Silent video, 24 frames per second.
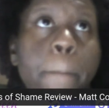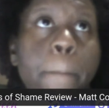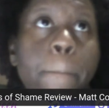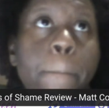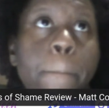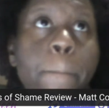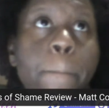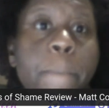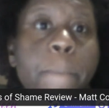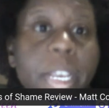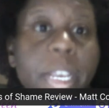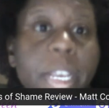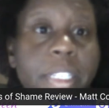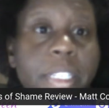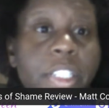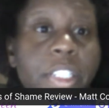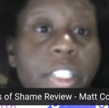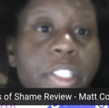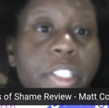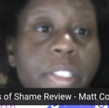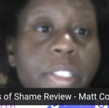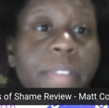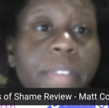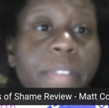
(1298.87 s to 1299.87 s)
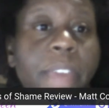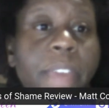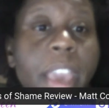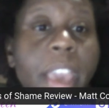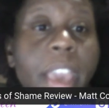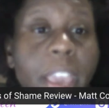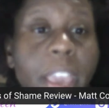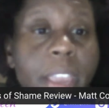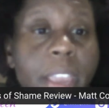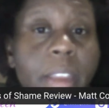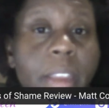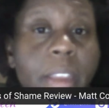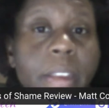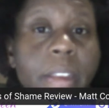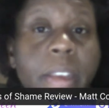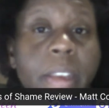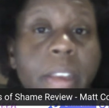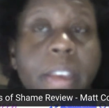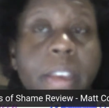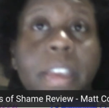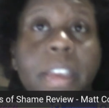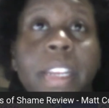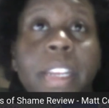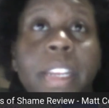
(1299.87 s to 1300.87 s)
messages of hate
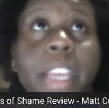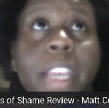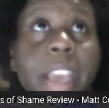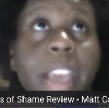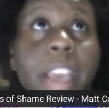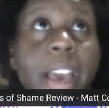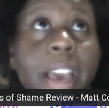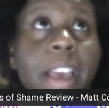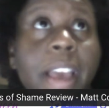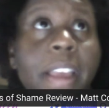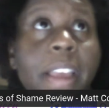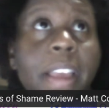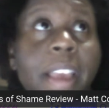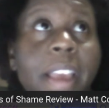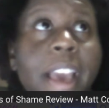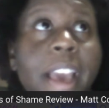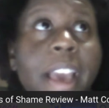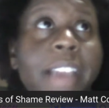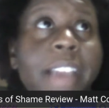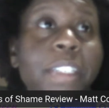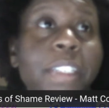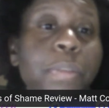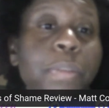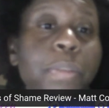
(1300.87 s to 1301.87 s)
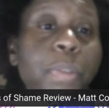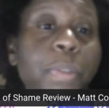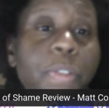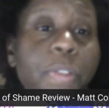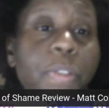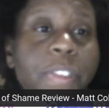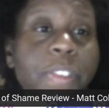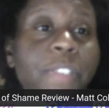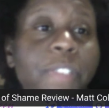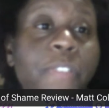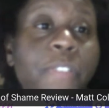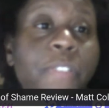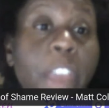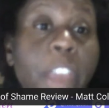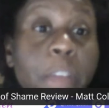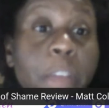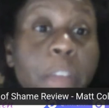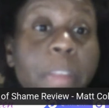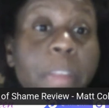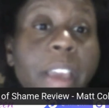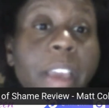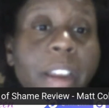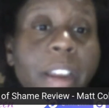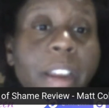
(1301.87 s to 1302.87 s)
and he had to move his
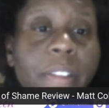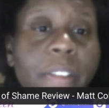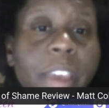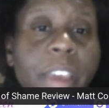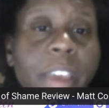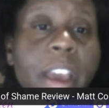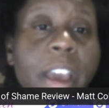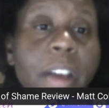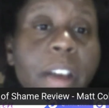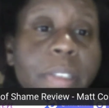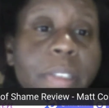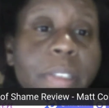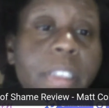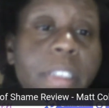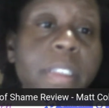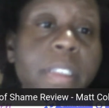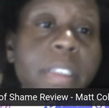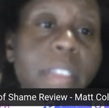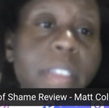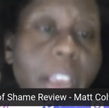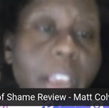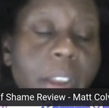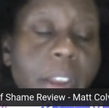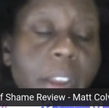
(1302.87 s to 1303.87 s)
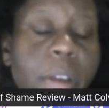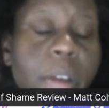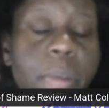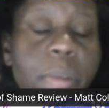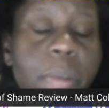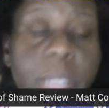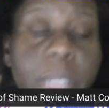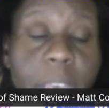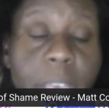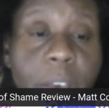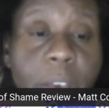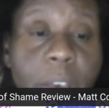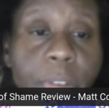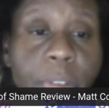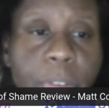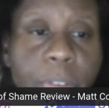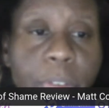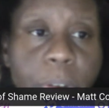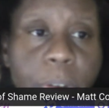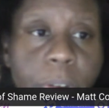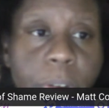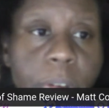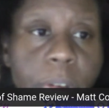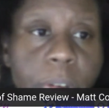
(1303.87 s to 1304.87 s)
family out of the house and stay at a hotel
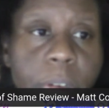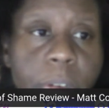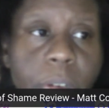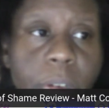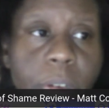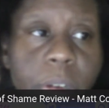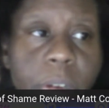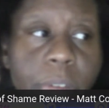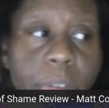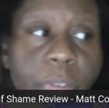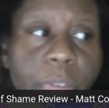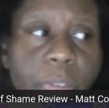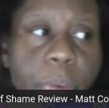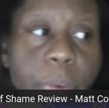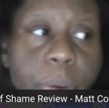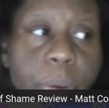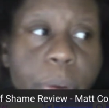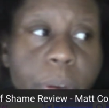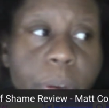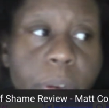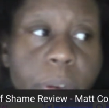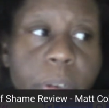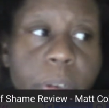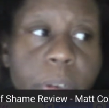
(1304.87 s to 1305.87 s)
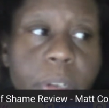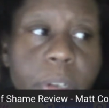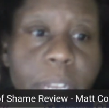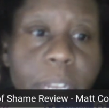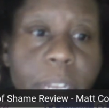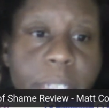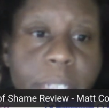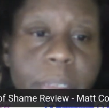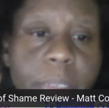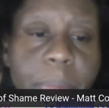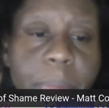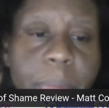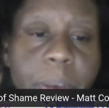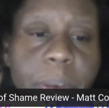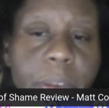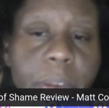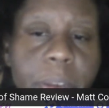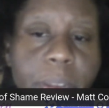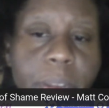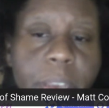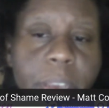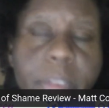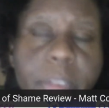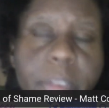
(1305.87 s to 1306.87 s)
for nights upon
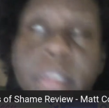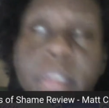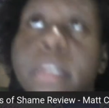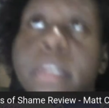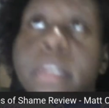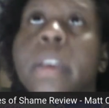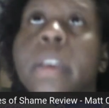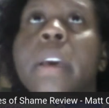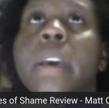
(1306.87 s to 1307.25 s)
nights.